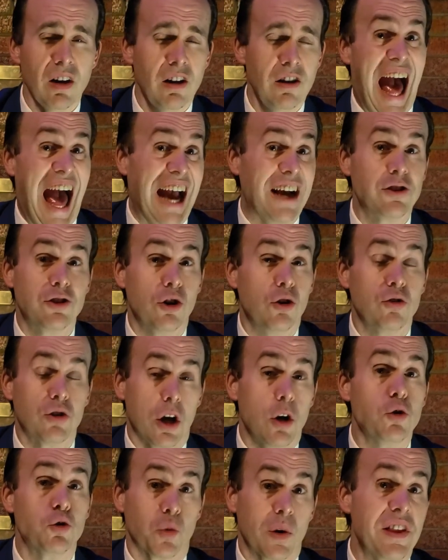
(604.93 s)
Axel
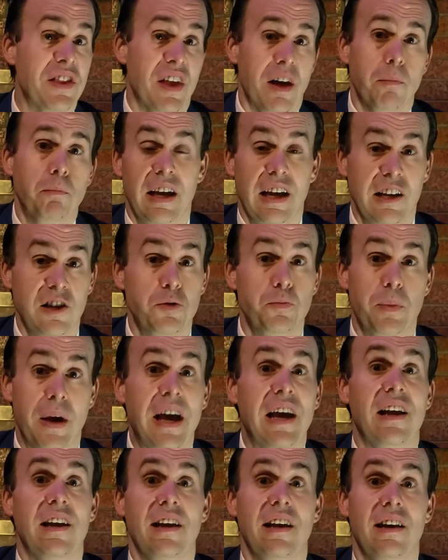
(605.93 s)
goes with them. He's
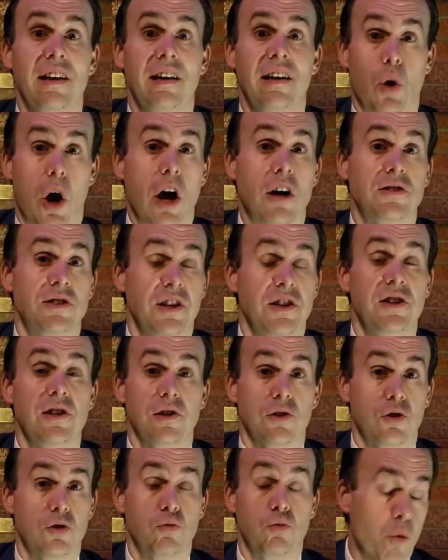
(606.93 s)
been
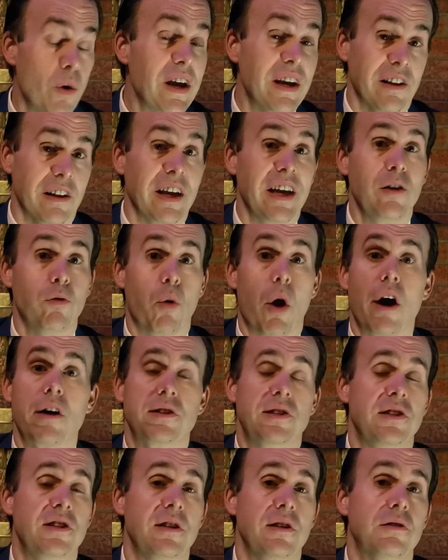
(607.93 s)
Roxas's
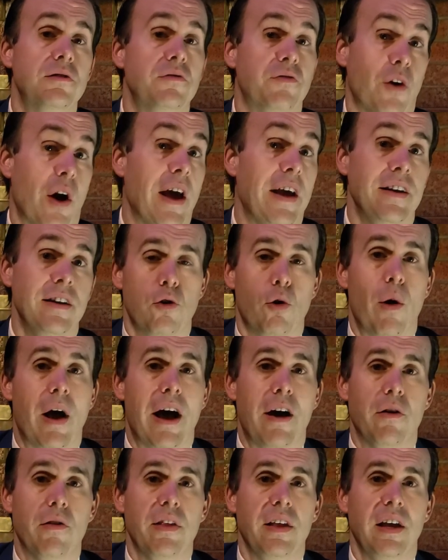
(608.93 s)
friend
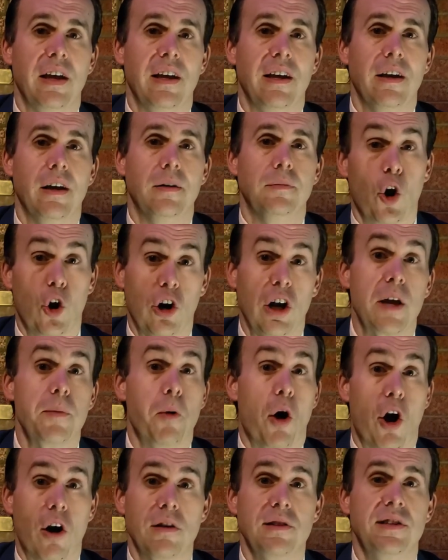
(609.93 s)
throughout the early
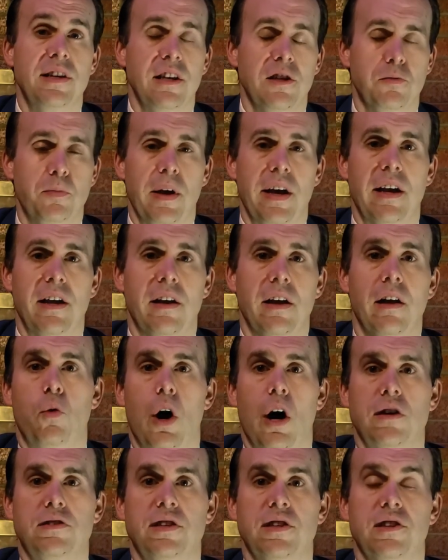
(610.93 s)
parts. He's been
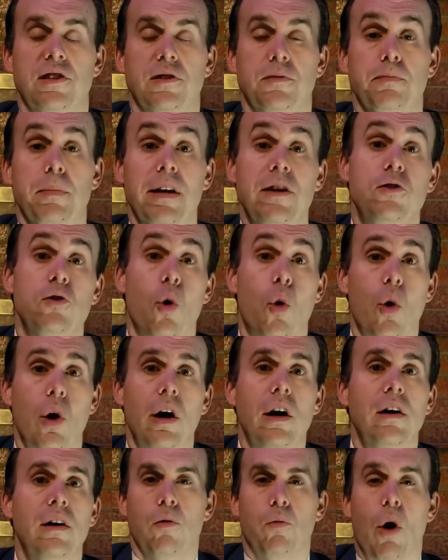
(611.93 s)
Roxas's
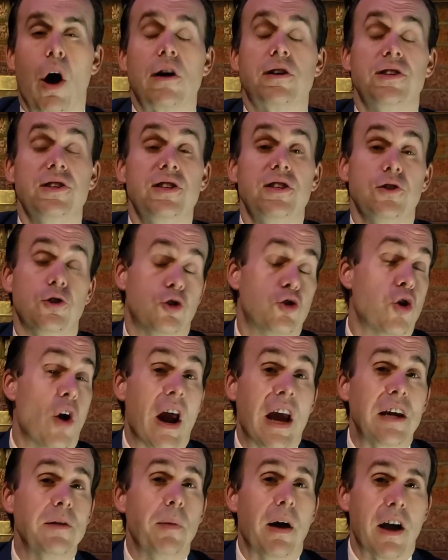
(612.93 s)
mentor. Roxas is
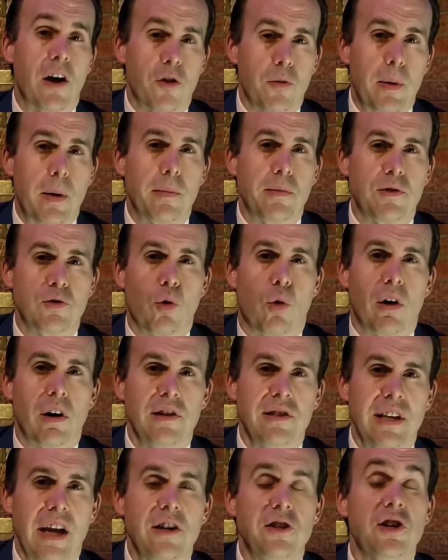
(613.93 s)
trained by other members of the
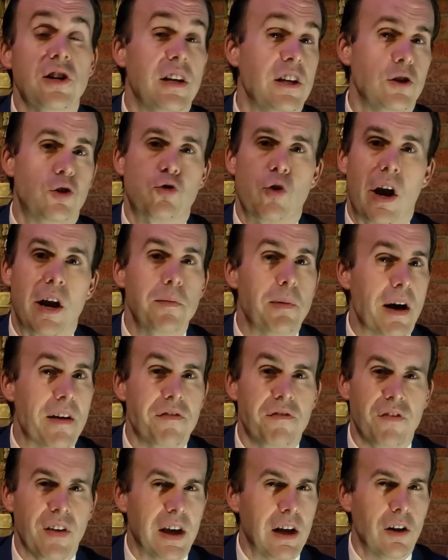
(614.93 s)
organization. He's trained by
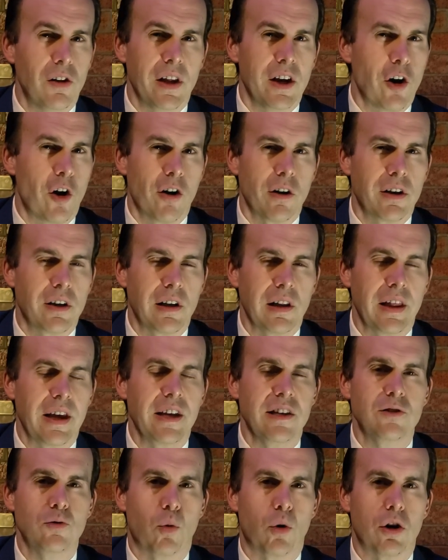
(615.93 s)
Phil in
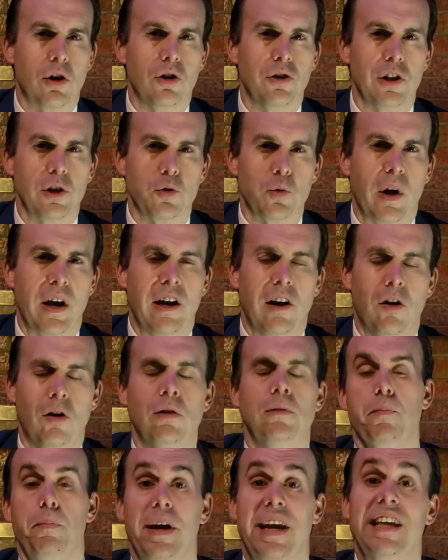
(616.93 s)
Hercules' world as
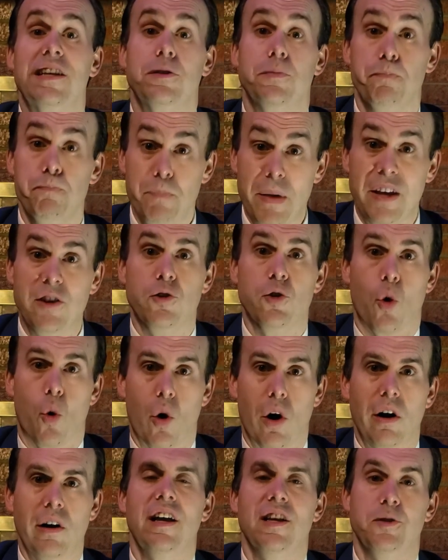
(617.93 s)
well. But his
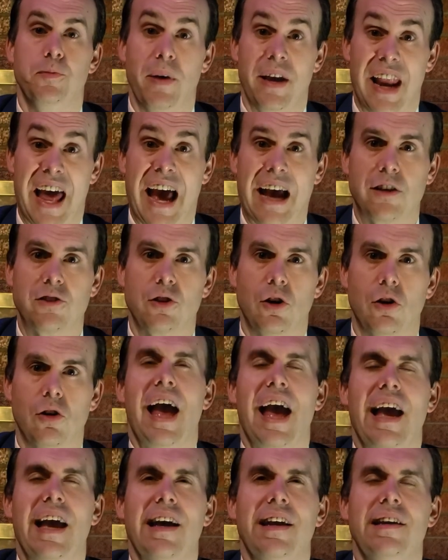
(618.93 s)
mentor has been Axel.
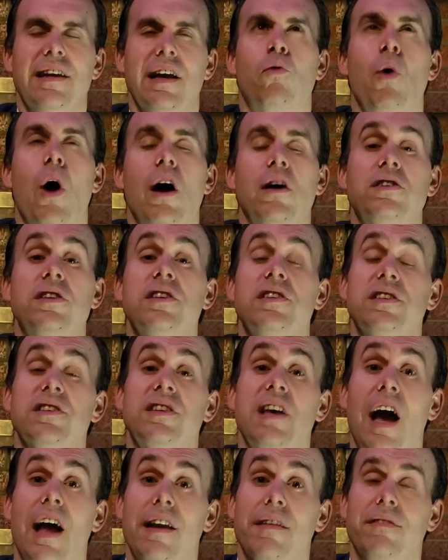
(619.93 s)
And Roxas is
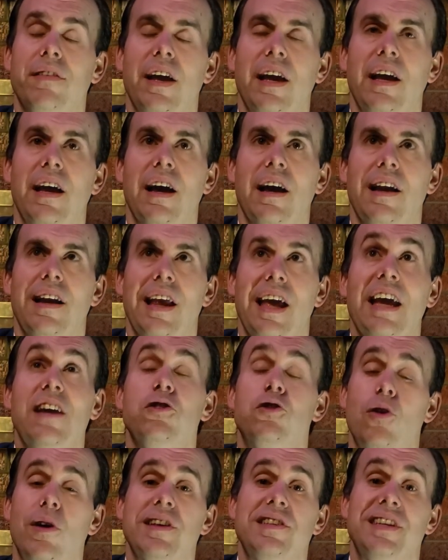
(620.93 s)
kind of an
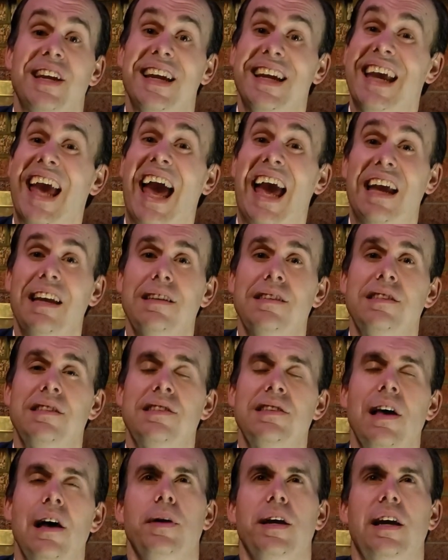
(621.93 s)
interesting
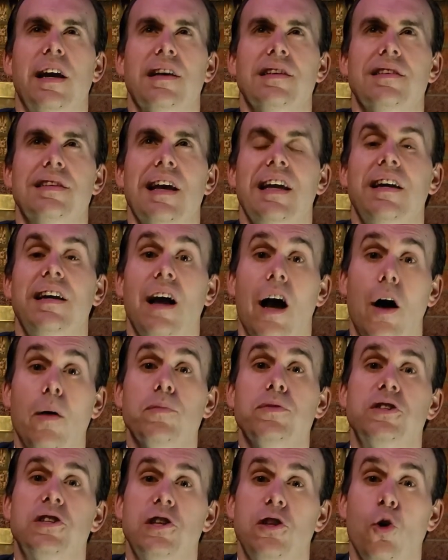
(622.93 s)
case because he
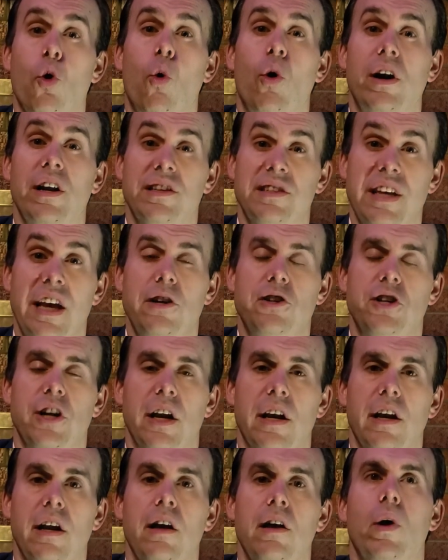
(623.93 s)
comes to the
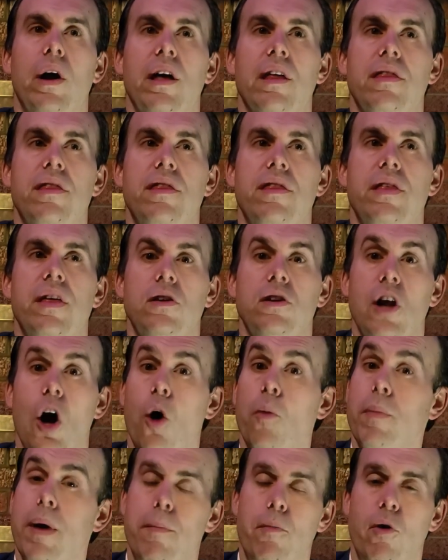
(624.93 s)
organization with no
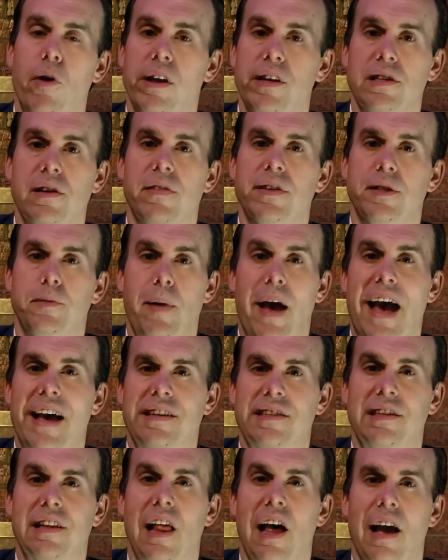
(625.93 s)
memories of his
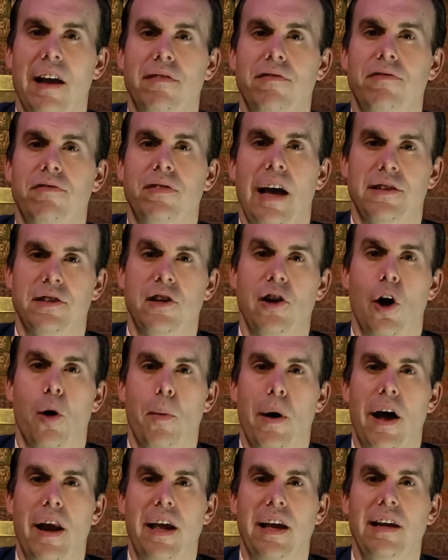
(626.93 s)
past life as a
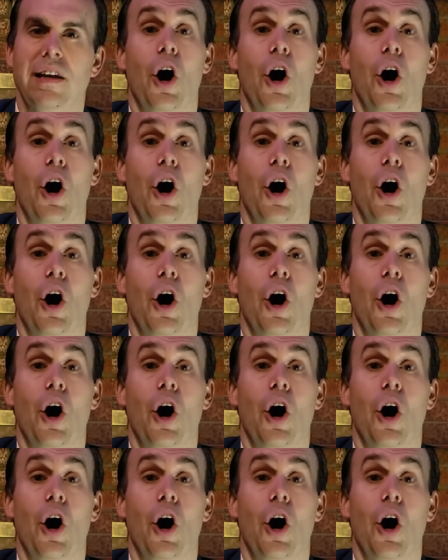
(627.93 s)
nobody.